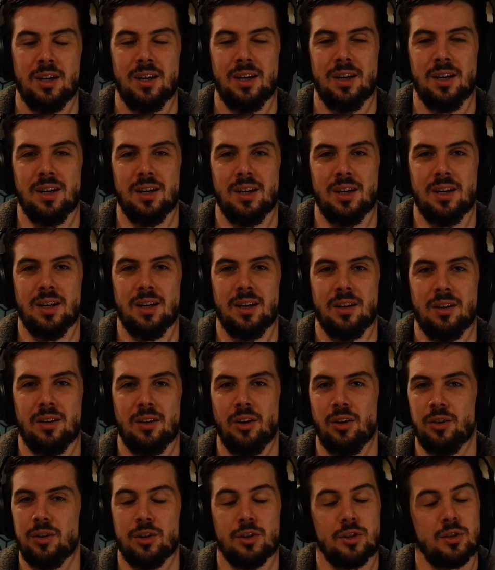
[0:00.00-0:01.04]
uh,
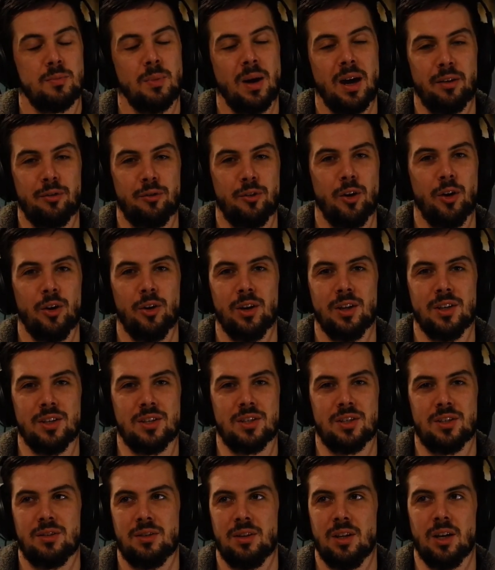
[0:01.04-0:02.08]
on your smartphone
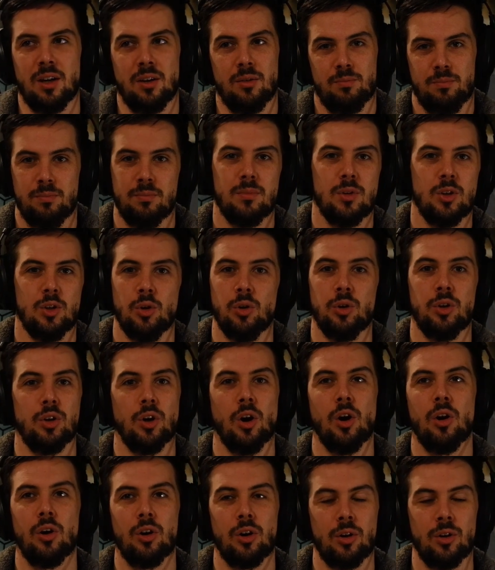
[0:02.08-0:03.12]
as you know your
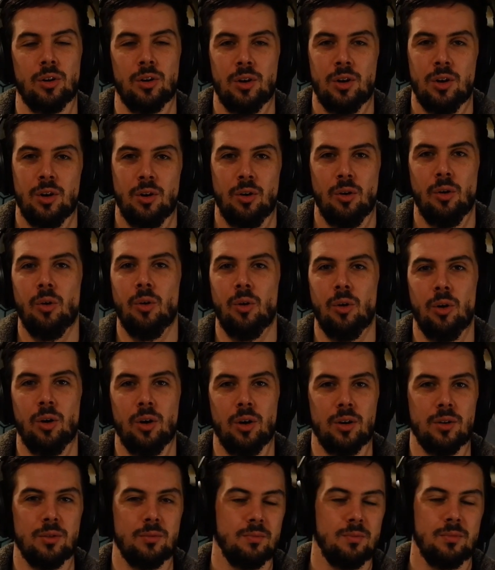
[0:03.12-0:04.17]
dog,
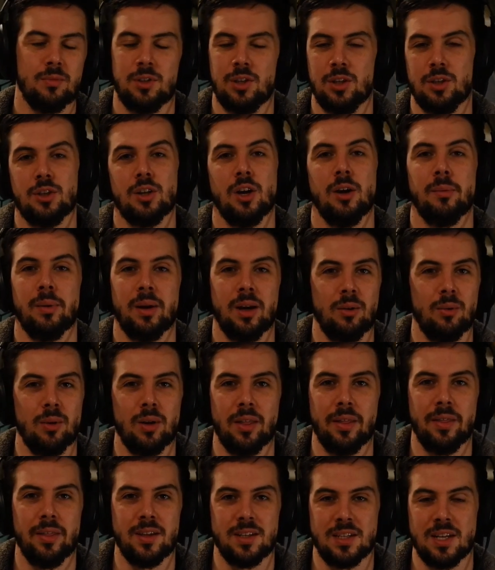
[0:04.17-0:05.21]
or determining
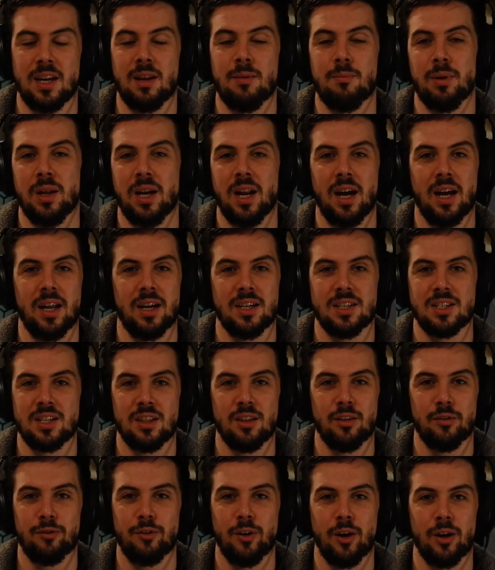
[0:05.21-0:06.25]
whether there's any bananas in
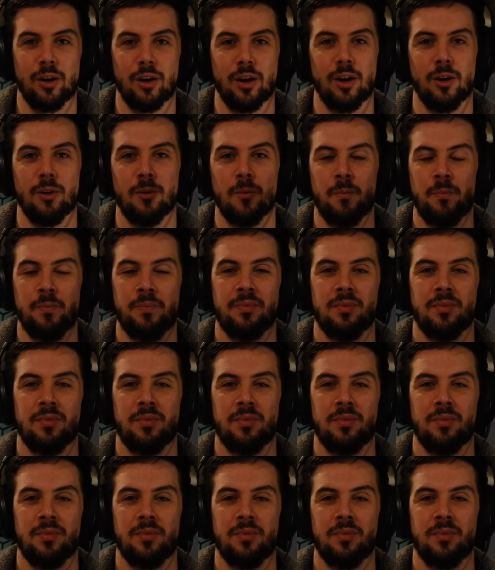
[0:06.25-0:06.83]
the photo.